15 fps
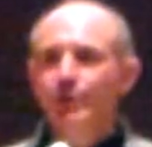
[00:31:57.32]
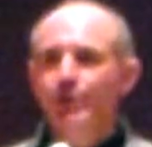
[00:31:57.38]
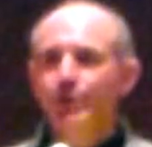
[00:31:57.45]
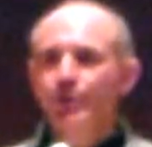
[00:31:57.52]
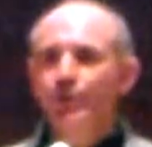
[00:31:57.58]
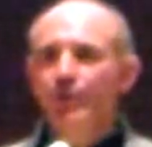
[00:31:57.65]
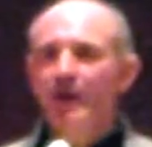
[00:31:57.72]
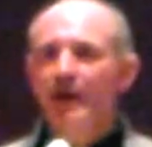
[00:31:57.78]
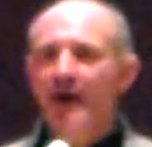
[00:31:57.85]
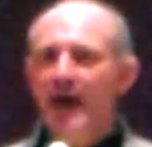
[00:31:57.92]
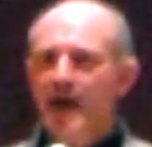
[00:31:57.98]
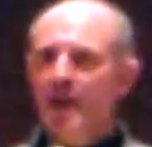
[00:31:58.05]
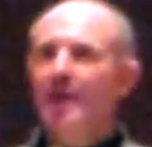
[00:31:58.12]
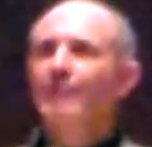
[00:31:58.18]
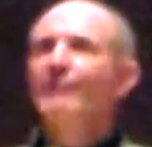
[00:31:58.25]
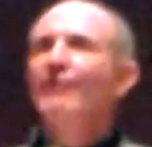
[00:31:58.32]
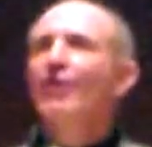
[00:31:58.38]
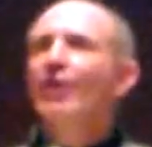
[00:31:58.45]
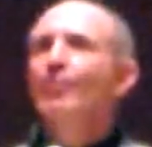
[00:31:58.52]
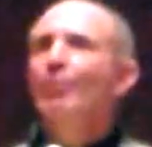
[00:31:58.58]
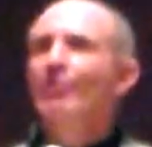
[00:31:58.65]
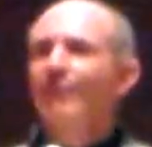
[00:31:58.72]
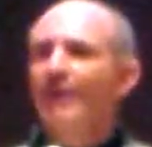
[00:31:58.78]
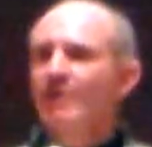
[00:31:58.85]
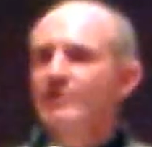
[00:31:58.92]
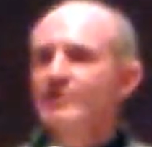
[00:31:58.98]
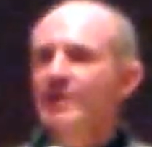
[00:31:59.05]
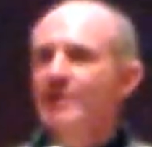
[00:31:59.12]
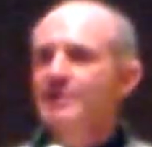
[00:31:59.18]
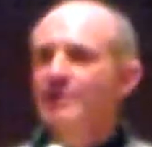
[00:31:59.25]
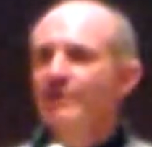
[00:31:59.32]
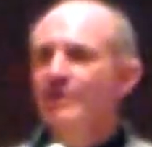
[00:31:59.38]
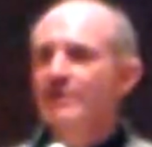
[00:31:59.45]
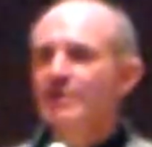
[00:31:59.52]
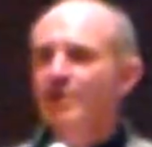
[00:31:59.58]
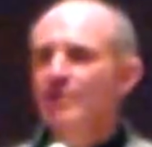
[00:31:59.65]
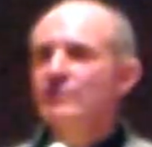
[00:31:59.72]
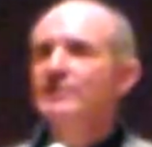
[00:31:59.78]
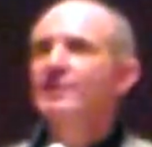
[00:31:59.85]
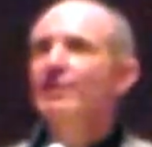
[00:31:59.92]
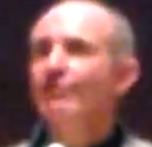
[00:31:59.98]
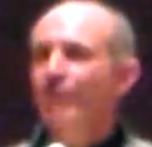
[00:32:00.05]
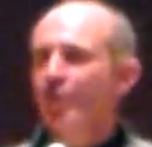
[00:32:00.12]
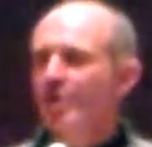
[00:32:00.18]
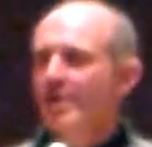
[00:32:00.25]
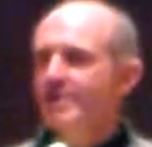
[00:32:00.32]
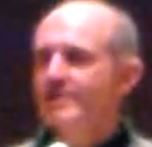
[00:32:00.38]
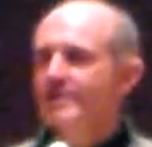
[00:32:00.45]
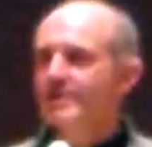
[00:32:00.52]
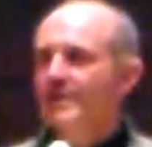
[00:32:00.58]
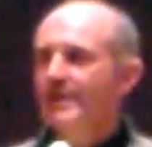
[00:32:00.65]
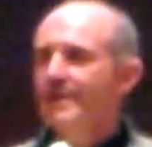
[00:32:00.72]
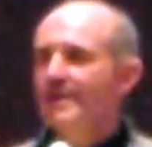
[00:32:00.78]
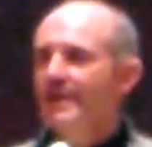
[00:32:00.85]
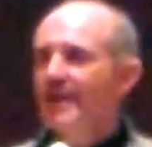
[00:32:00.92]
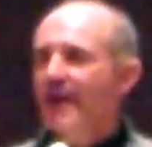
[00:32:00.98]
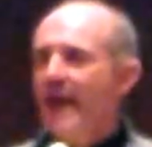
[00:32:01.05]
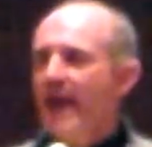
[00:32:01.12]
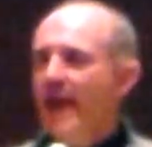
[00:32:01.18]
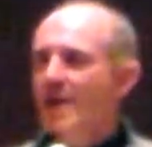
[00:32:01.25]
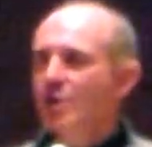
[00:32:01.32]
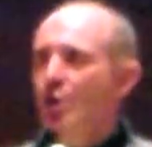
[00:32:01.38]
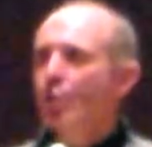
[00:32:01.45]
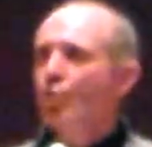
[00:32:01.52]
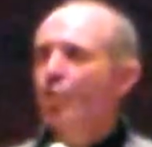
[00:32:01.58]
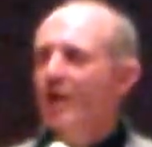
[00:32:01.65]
who had a very profound sense of his own sinfulness and